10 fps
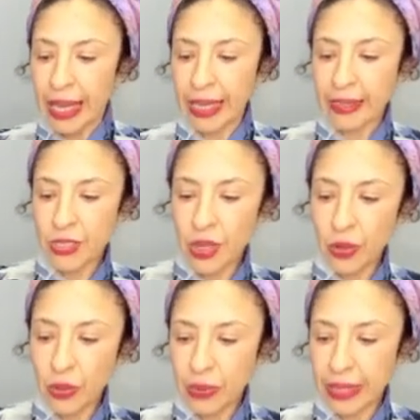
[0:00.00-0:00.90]
And
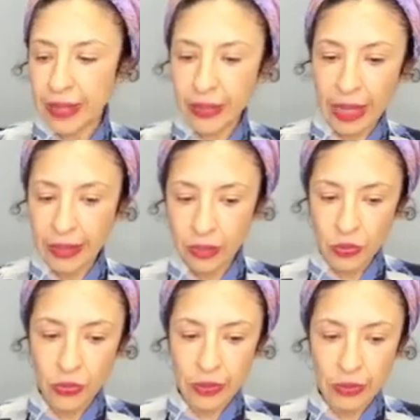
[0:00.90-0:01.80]
so there I
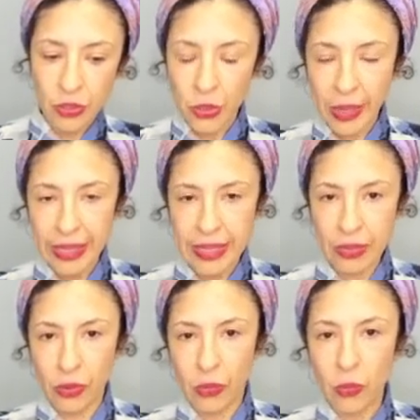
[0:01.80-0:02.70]
can do two
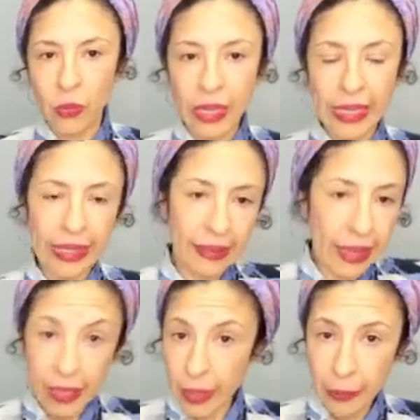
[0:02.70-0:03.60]
ways. One, I can
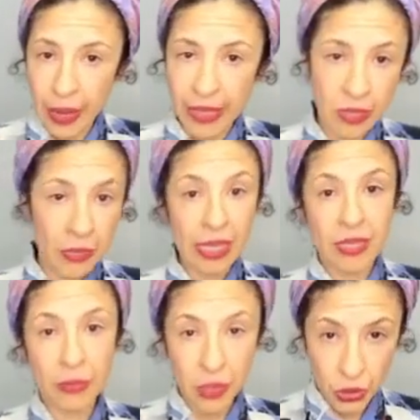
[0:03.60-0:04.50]
take it apart and make
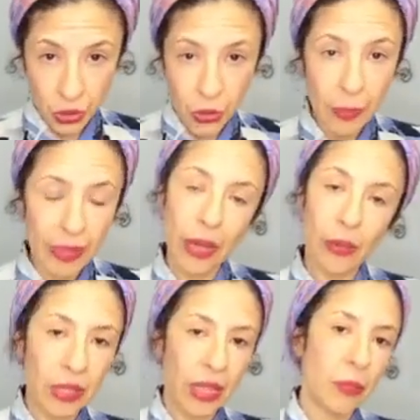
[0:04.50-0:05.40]
something new, but
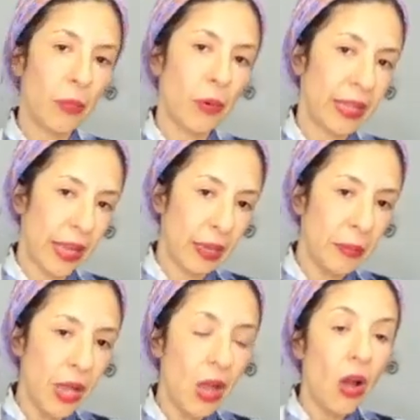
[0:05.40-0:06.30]
that would take more time.